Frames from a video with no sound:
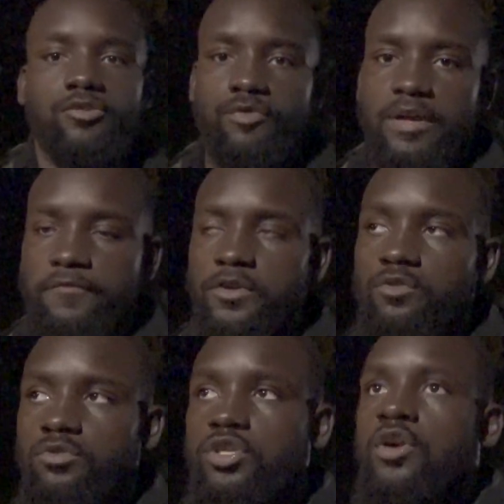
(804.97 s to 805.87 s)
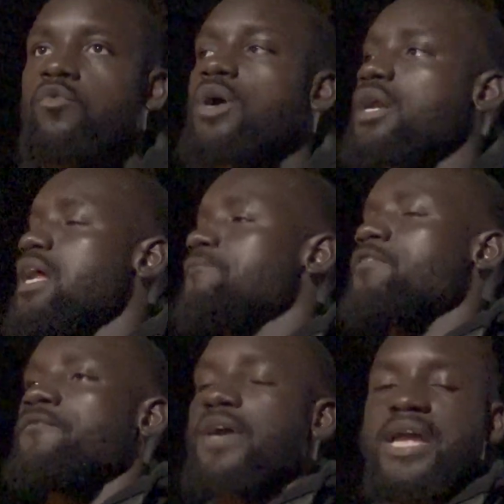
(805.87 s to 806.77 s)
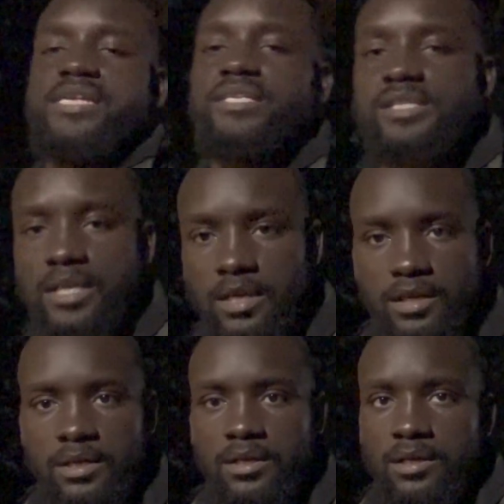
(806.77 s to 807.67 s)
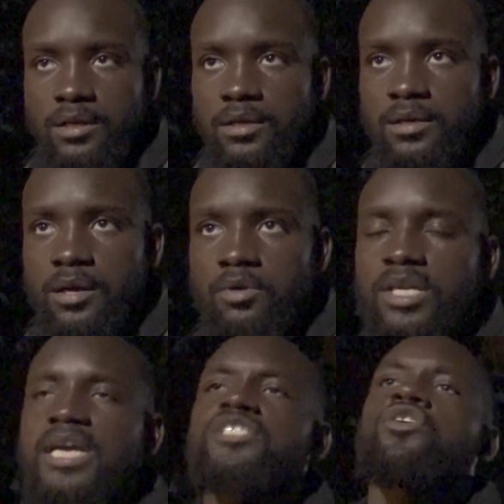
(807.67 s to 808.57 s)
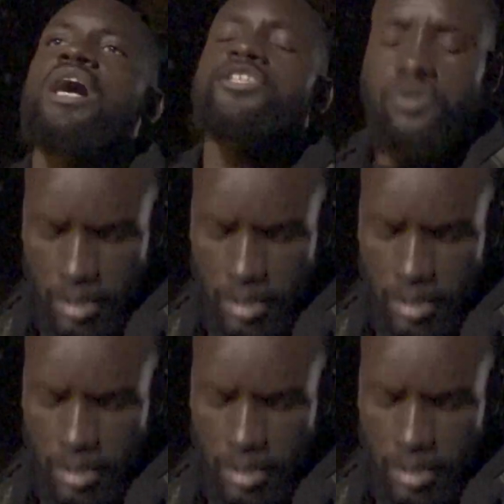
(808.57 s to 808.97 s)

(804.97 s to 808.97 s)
your refuge, running after vain deceit. Okay, so how you